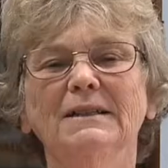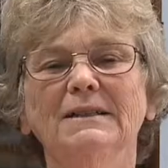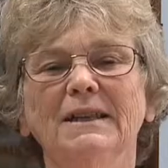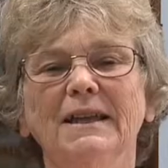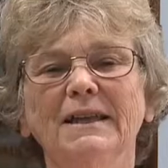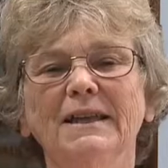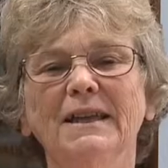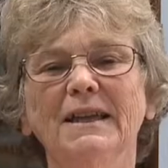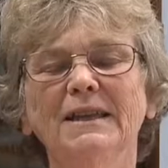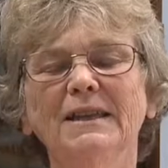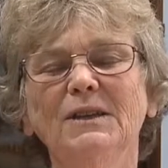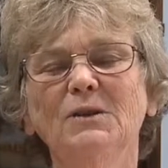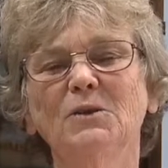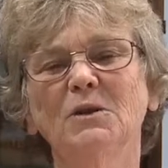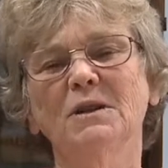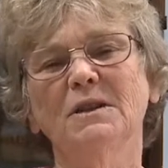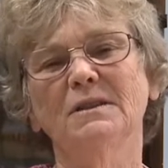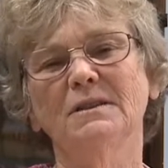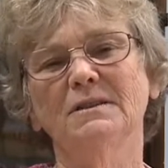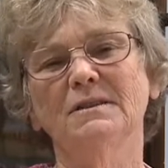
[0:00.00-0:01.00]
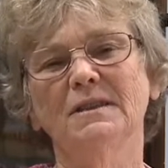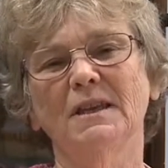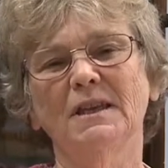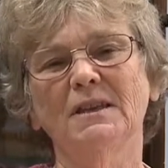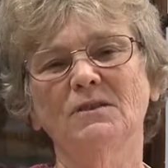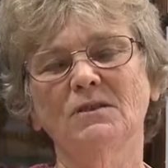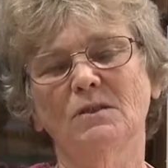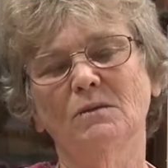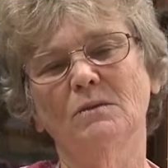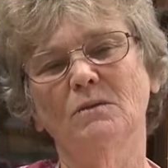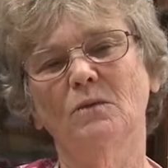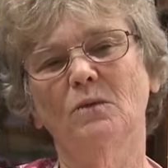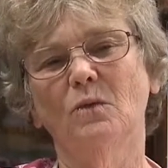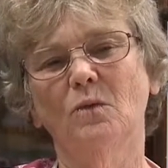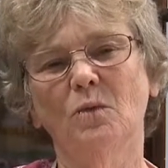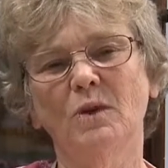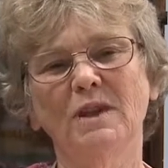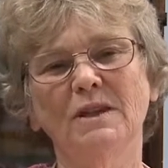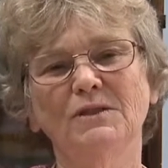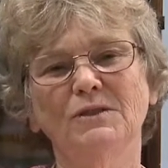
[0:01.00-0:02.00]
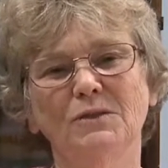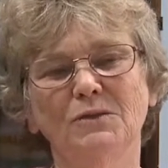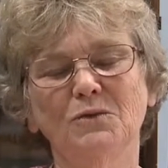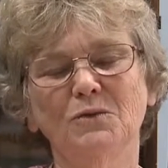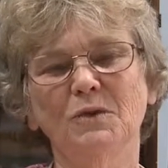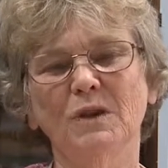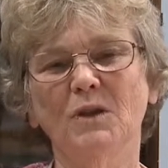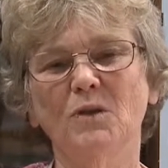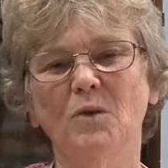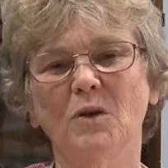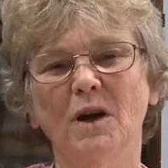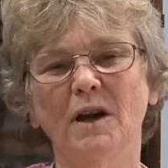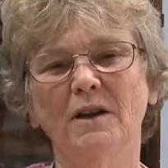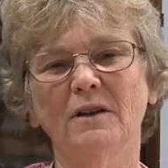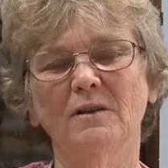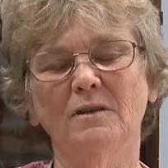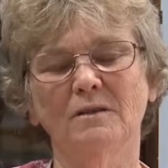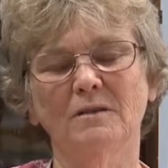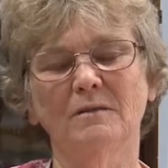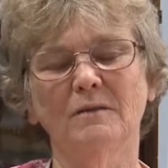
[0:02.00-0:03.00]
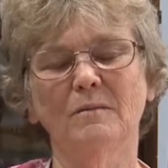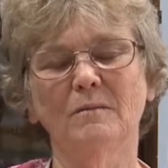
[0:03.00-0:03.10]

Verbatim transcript: Like any organization, we do require